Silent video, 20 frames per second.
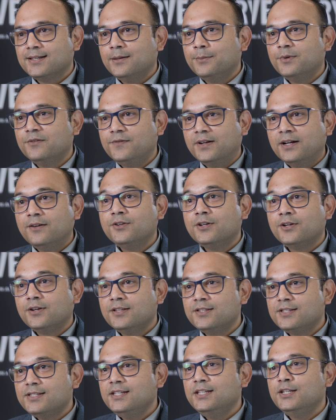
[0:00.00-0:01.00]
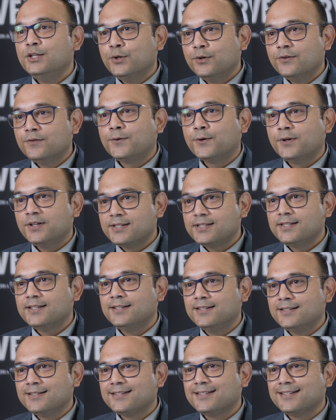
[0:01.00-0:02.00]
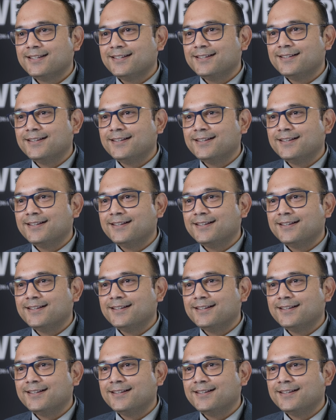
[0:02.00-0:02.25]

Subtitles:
I'm a founder and CEO for AsInt.